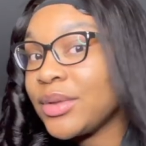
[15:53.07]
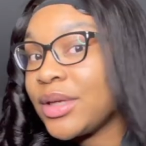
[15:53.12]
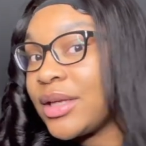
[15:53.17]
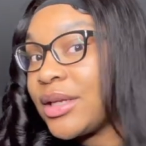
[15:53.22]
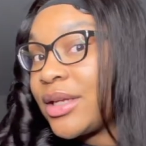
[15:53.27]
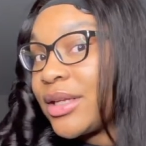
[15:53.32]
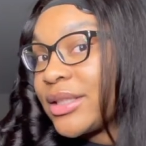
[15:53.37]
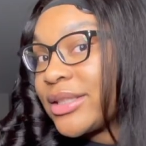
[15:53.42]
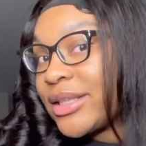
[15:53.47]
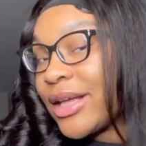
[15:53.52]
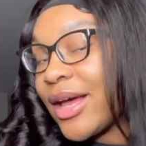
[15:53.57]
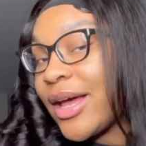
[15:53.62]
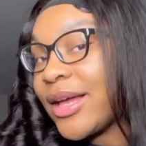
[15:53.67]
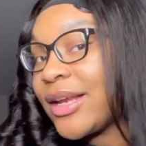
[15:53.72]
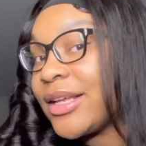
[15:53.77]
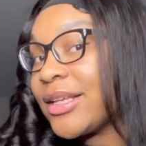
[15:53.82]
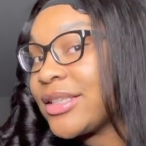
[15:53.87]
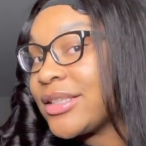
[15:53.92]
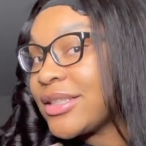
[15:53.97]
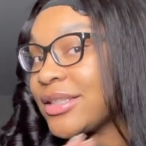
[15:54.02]
And this
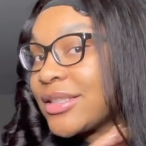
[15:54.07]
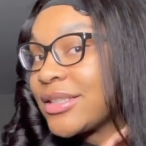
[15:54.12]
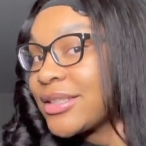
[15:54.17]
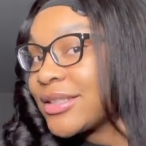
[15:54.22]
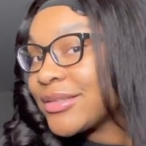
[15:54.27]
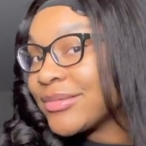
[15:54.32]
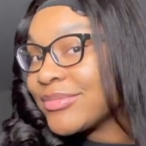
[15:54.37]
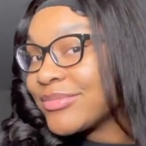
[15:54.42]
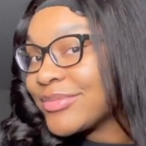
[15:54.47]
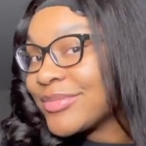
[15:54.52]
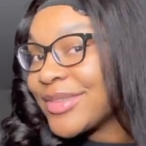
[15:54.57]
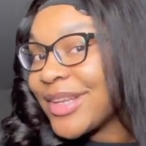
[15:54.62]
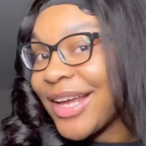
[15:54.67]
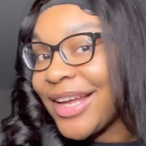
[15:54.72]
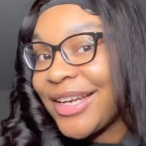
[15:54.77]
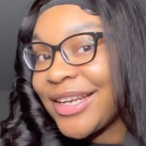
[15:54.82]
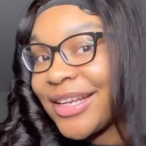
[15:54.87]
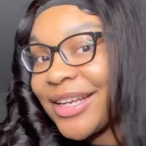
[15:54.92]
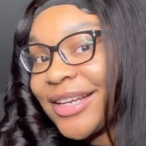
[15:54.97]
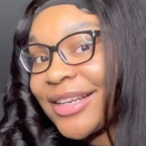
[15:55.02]
side is
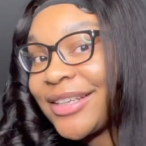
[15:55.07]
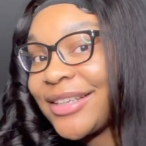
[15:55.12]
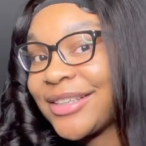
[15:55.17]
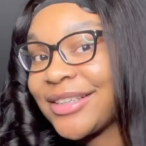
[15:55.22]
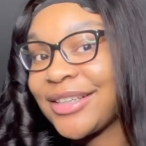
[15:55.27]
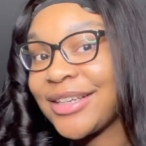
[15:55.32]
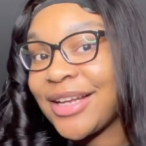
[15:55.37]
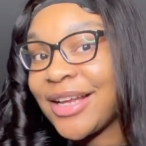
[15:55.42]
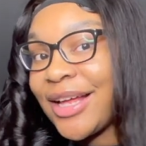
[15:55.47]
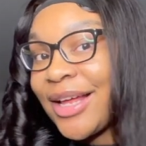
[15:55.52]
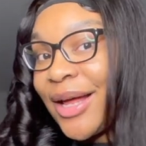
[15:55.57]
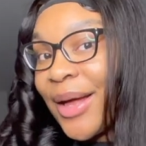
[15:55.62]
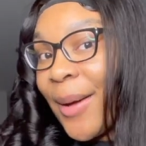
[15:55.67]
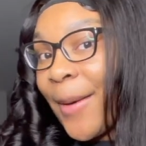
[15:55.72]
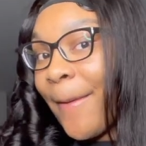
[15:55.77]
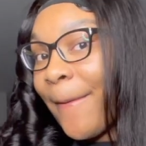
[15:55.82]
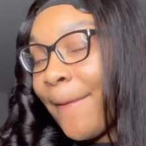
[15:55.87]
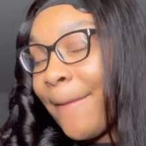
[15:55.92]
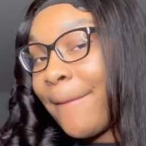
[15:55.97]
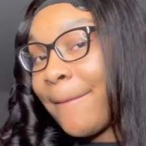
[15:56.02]
not done.
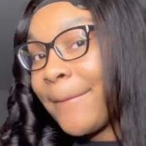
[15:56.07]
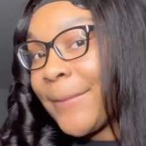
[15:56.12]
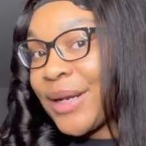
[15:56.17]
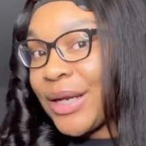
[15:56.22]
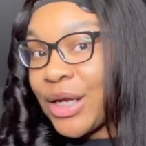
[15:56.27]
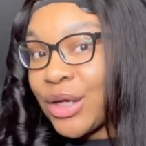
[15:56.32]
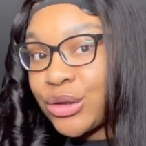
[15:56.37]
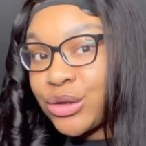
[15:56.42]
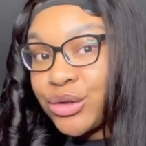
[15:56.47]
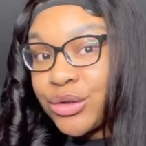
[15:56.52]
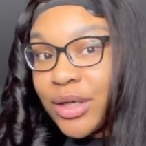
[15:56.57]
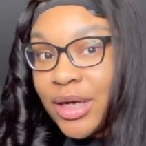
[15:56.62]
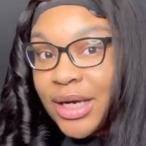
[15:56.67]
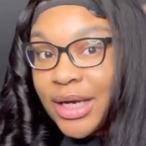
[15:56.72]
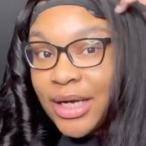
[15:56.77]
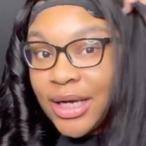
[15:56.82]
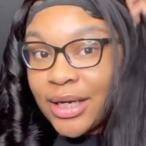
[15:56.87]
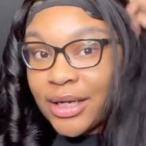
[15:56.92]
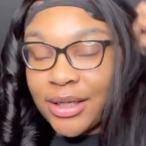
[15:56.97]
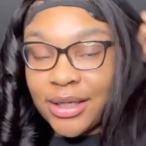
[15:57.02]
A little dry.
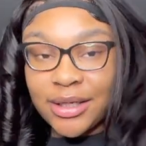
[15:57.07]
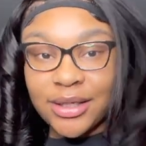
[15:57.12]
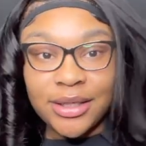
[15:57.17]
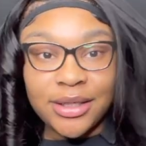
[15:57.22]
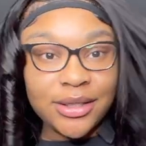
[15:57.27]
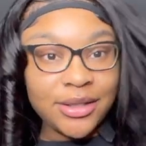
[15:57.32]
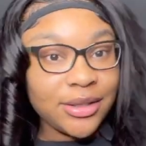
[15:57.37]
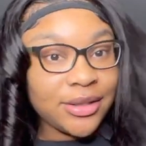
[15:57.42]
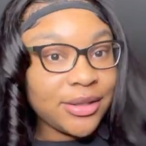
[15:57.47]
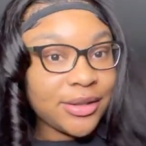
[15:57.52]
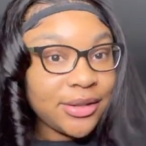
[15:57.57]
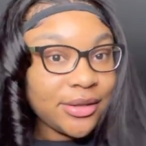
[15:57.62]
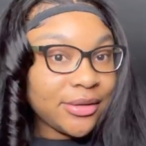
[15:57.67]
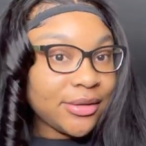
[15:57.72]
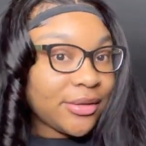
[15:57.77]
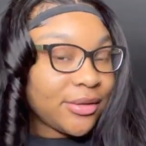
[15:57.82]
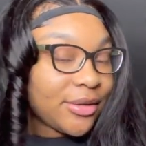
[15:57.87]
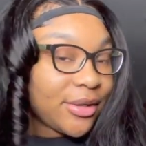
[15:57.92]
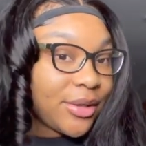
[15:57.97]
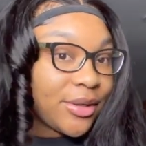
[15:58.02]

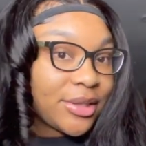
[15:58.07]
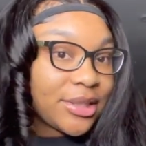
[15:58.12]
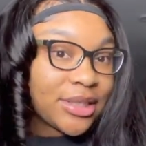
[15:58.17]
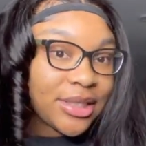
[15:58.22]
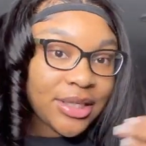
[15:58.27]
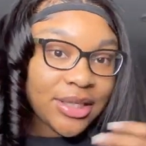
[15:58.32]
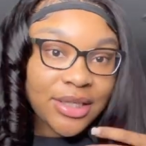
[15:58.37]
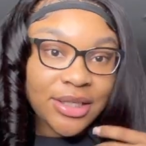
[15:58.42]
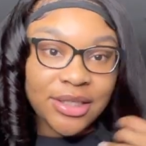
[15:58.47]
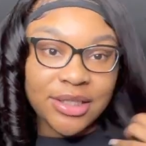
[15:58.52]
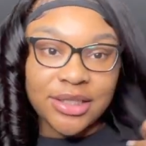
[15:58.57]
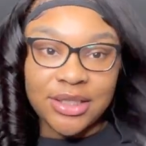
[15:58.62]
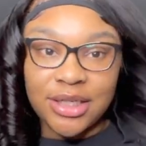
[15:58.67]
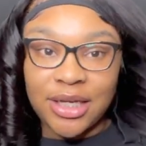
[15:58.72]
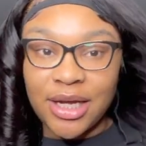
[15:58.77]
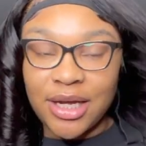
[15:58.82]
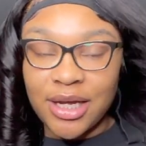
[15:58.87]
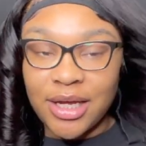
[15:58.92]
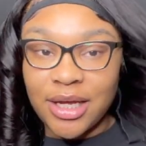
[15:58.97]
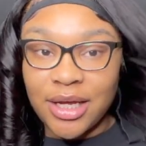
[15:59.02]
Do you see the
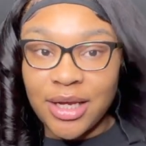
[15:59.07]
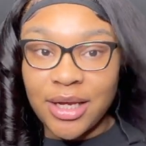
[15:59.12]
shine?